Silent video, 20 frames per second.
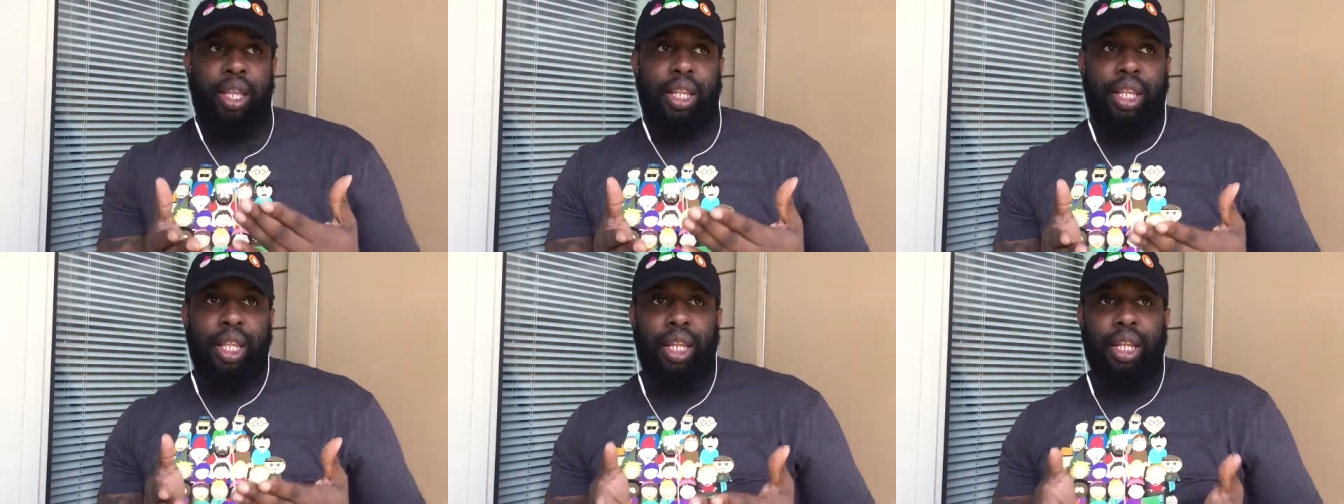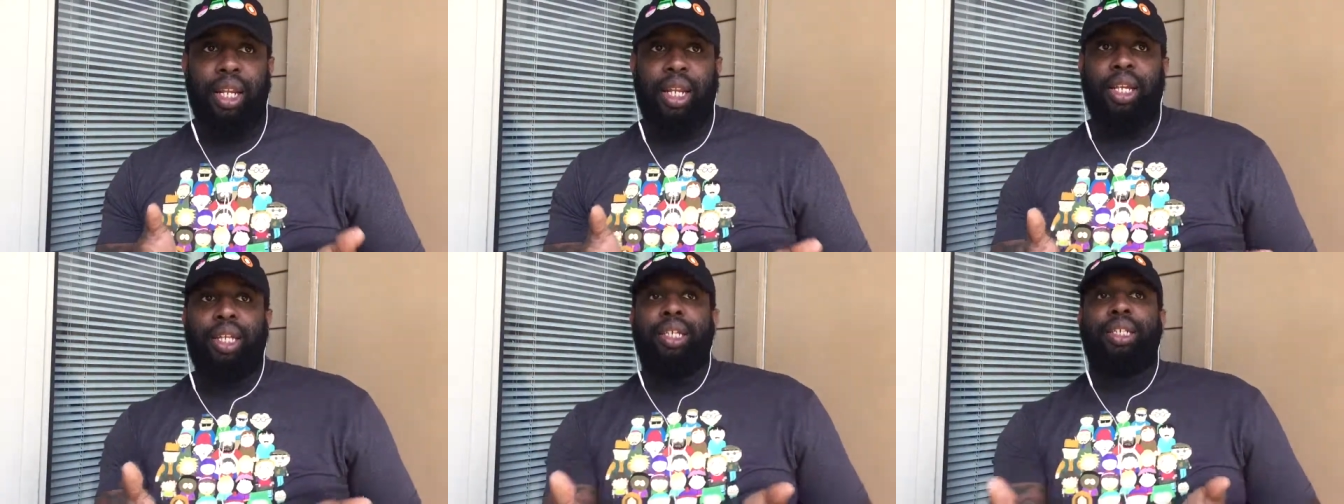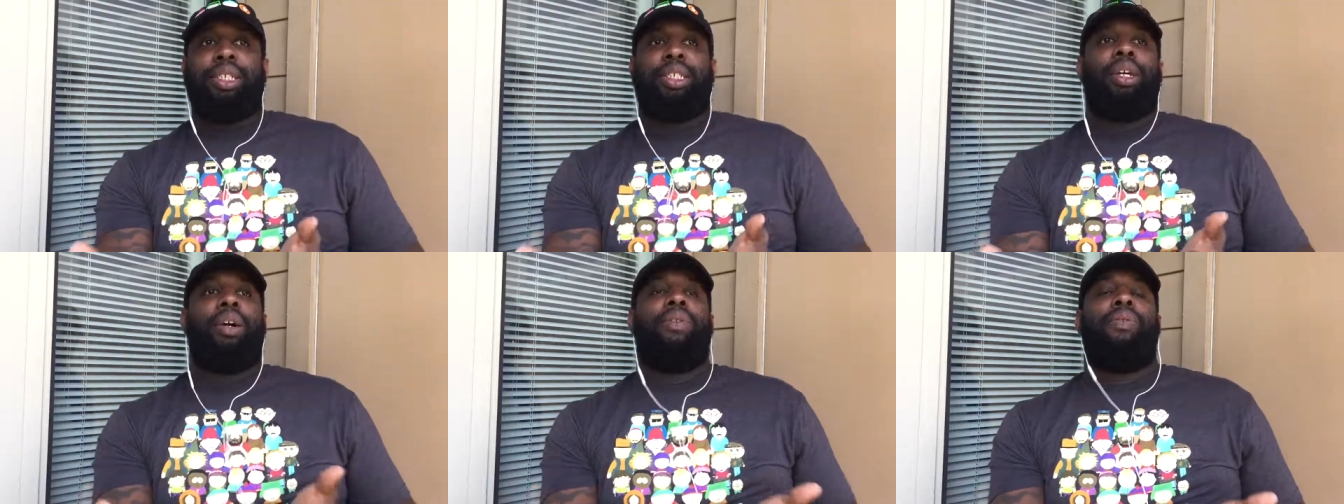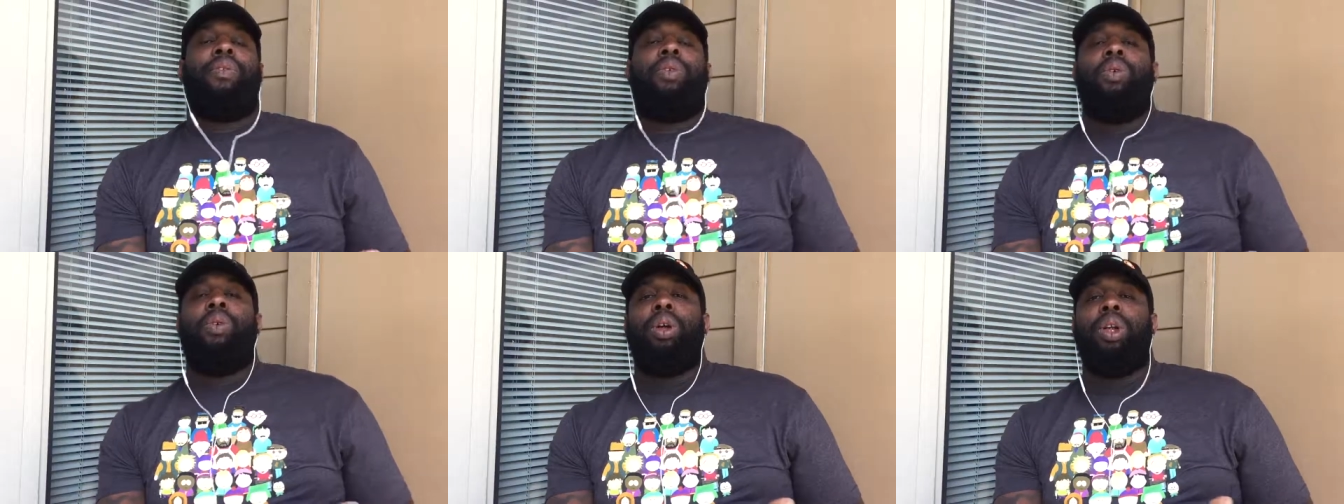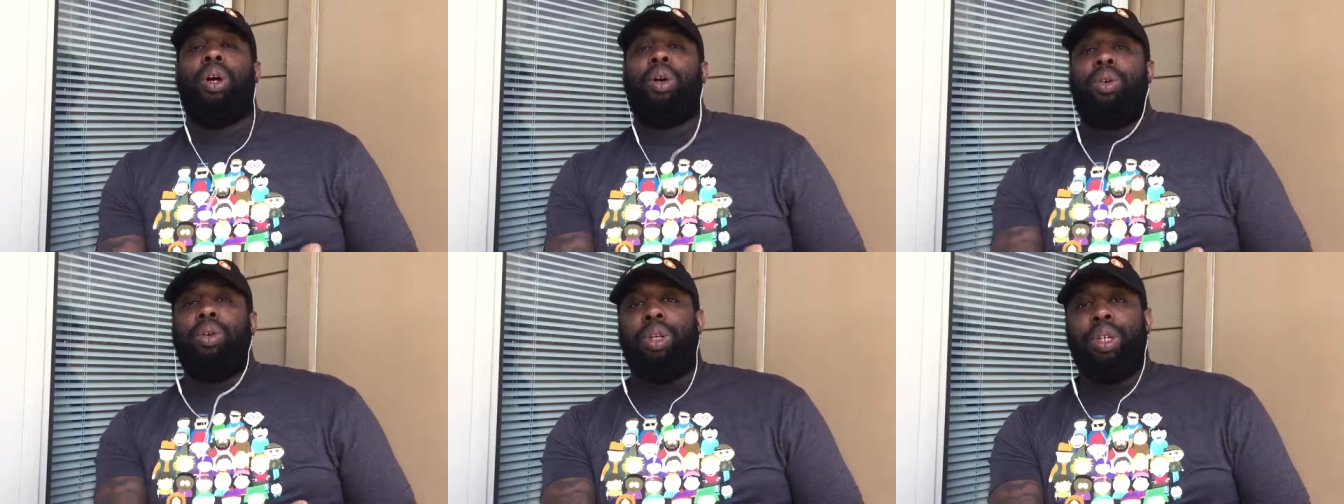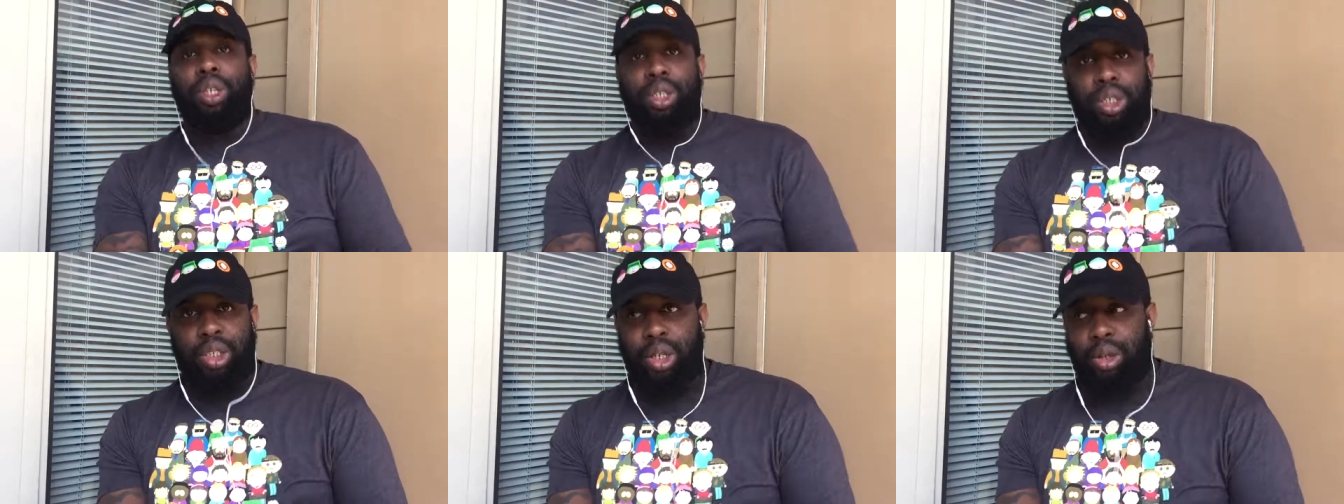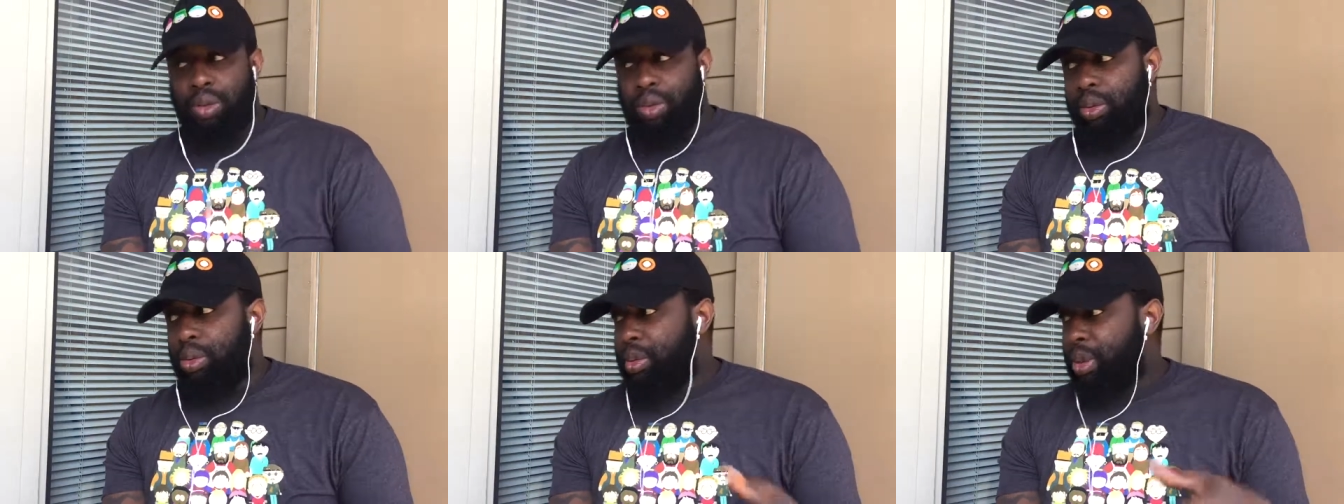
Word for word: they leave stuff going on in the show.